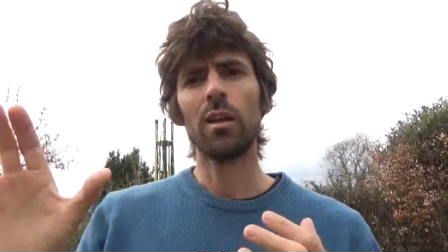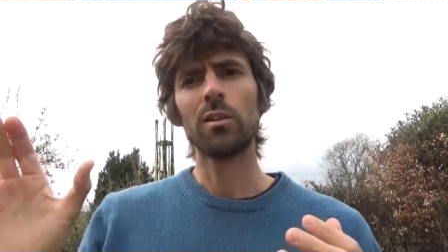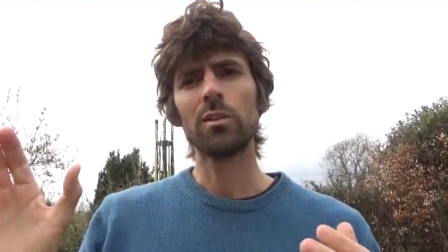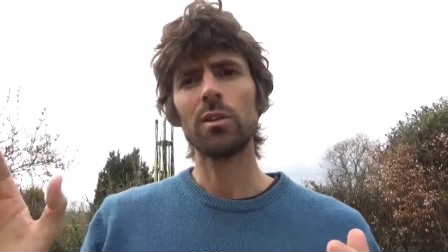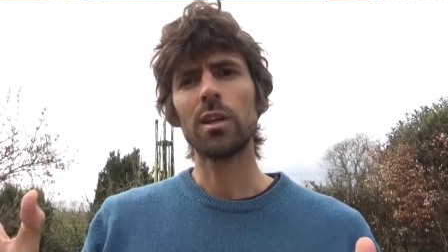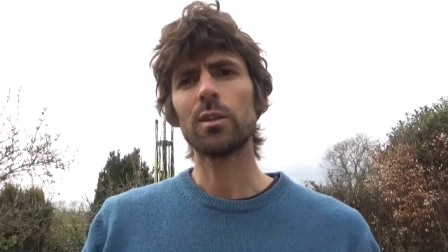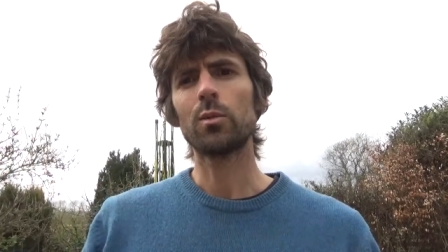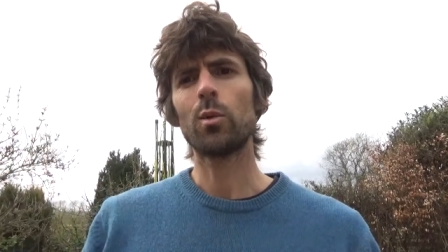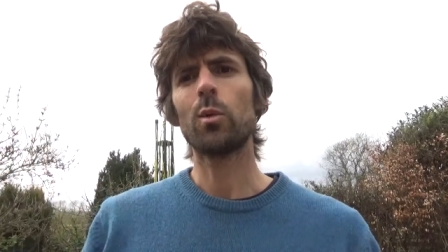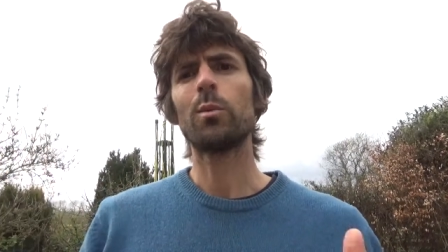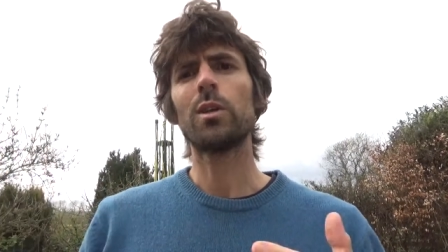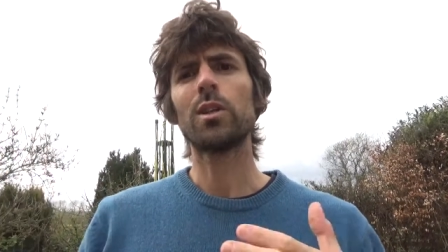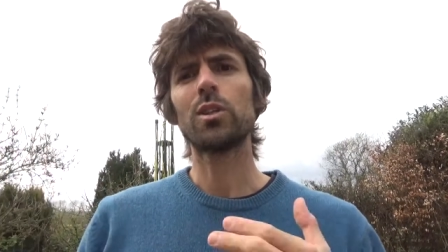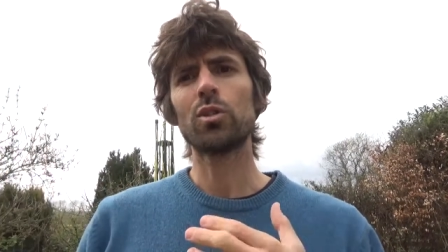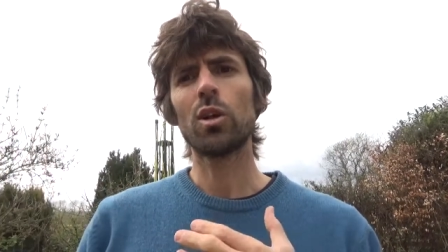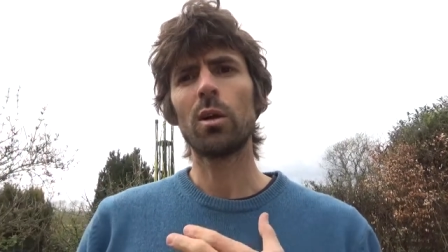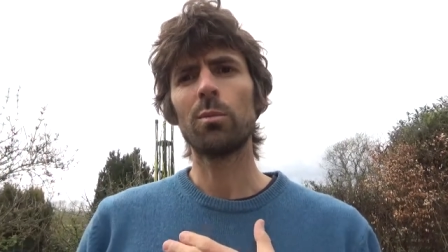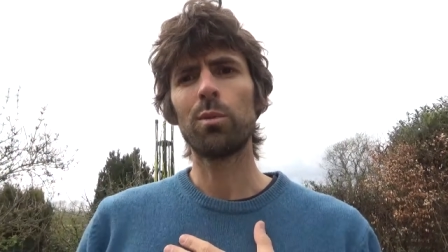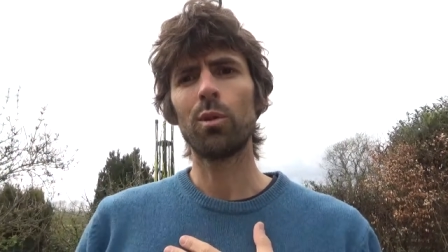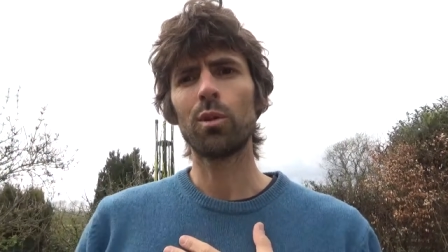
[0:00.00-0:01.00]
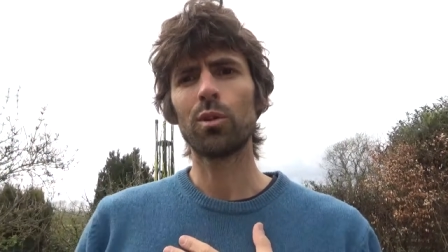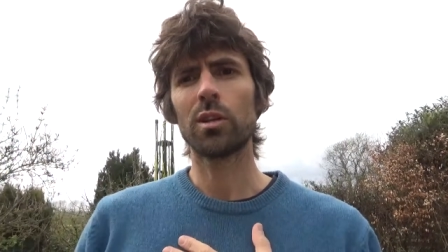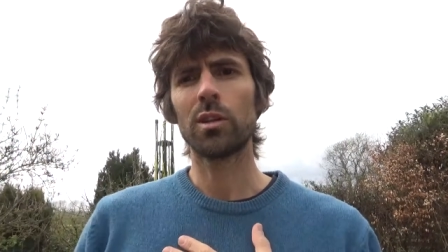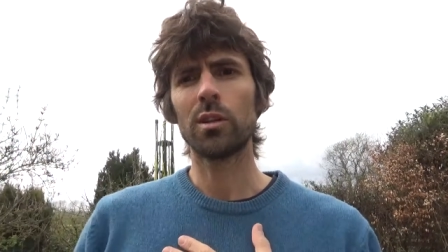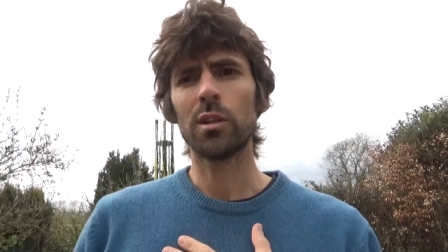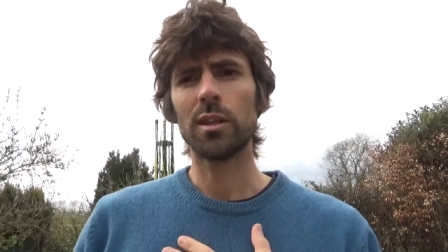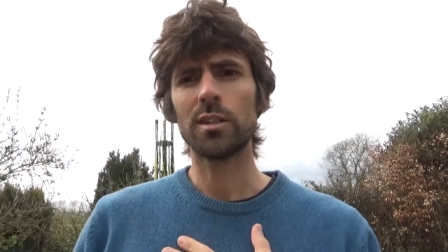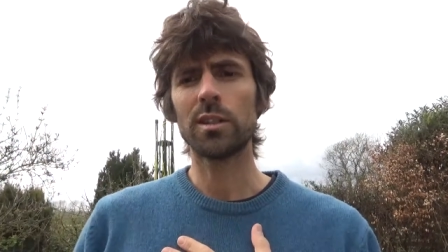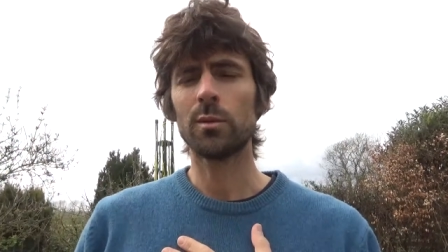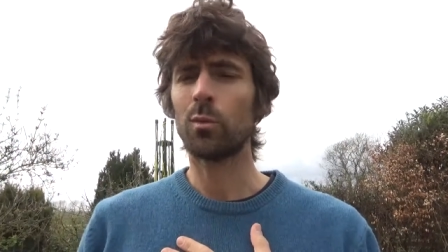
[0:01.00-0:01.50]
So as when we stop, look
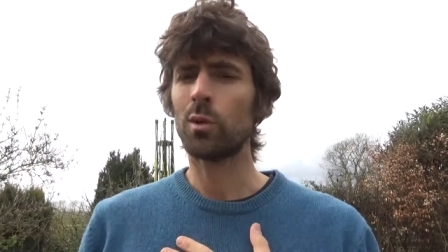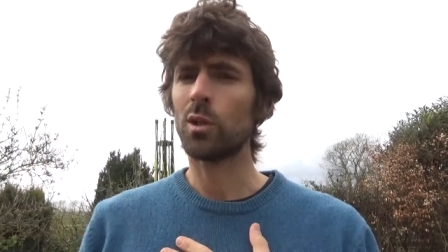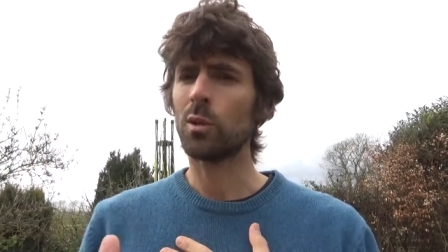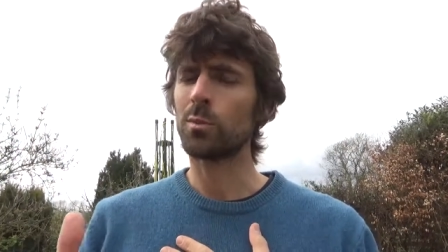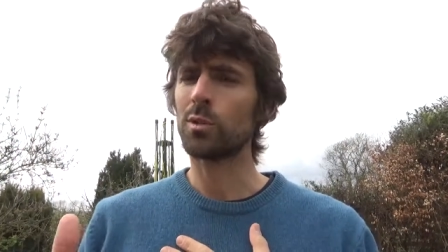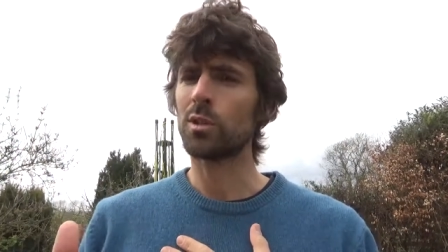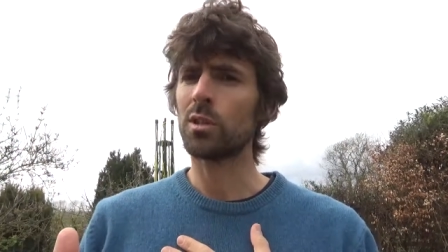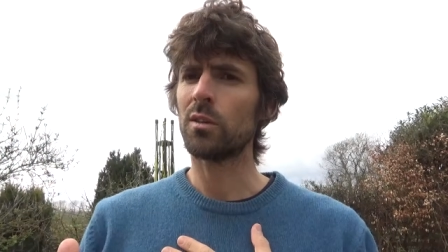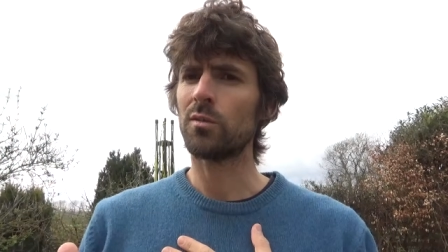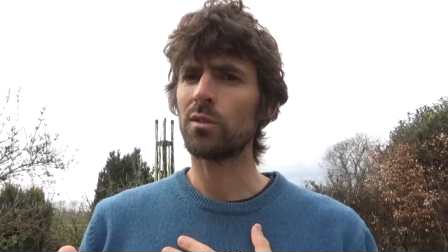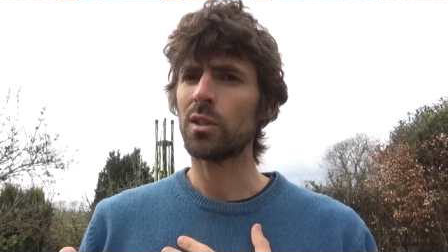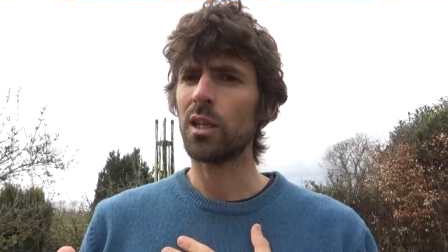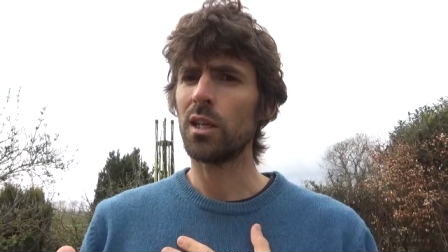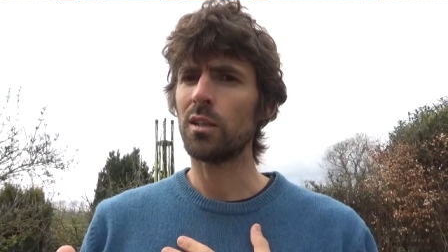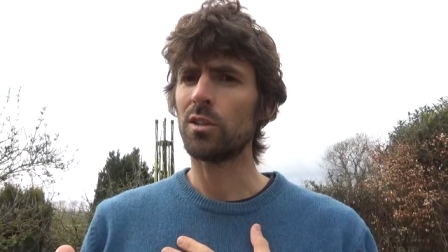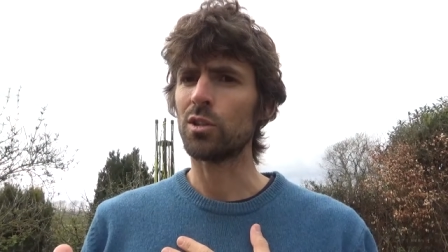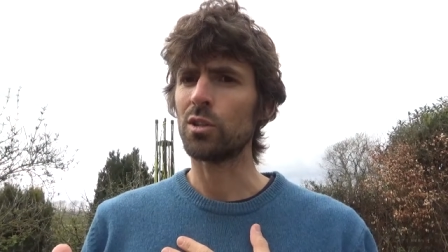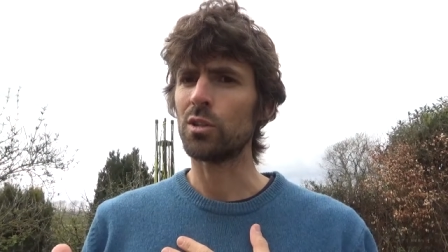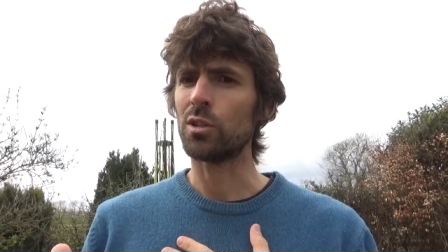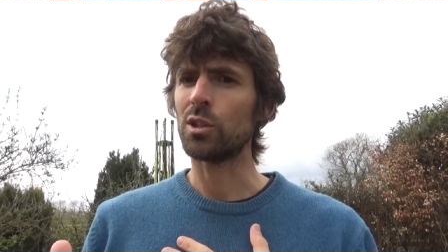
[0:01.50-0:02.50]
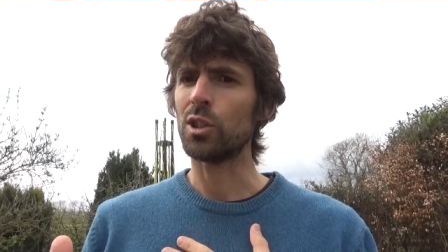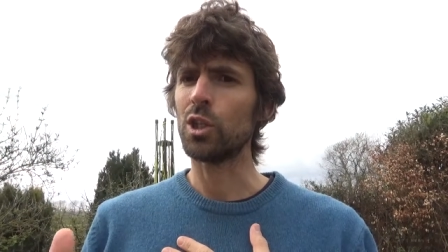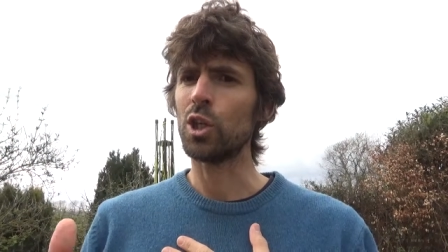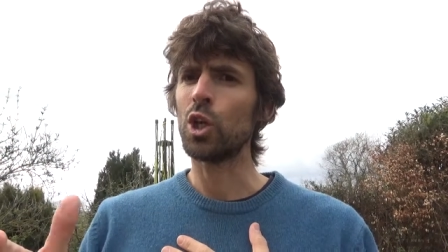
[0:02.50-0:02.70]
and listen, we observe nature,